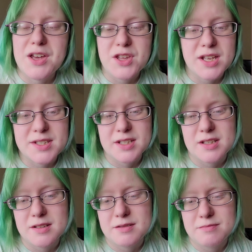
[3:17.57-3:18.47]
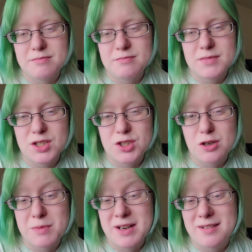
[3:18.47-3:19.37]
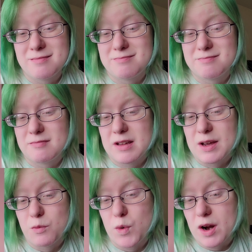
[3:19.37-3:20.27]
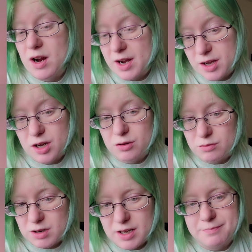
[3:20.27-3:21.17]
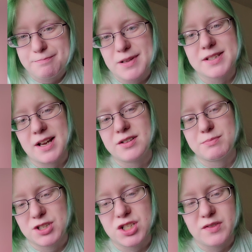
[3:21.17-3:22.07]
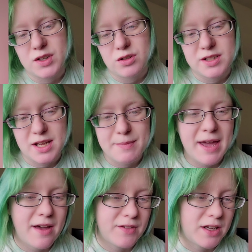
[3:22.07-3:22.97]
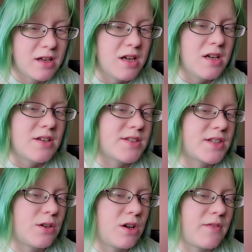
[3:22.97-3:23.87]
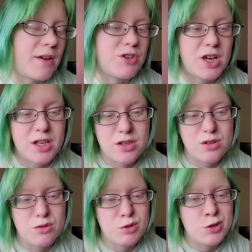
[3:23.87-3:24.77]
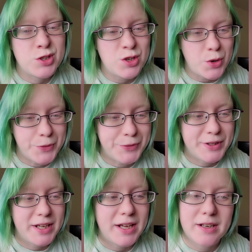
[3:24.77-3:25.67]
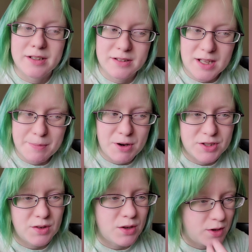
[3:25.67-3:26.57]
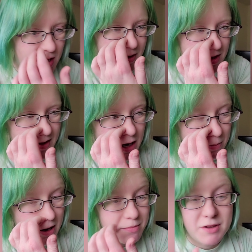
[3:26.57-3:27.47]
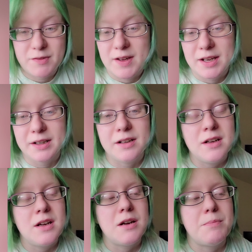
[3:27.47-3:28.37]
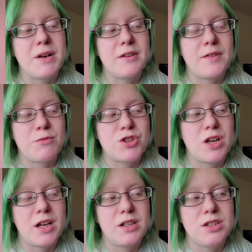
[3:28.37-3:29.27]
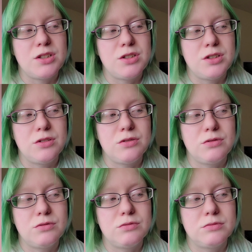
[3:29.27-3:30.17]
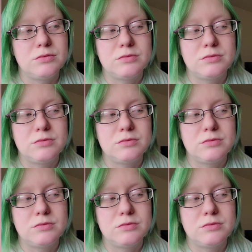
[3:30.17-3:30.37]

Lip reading: think it's going to determine where I go based on how much difficulty I'm having. So if I'm trying to do the roots only and that part's going okay, then that'll probably be fine. But if I'm trying to do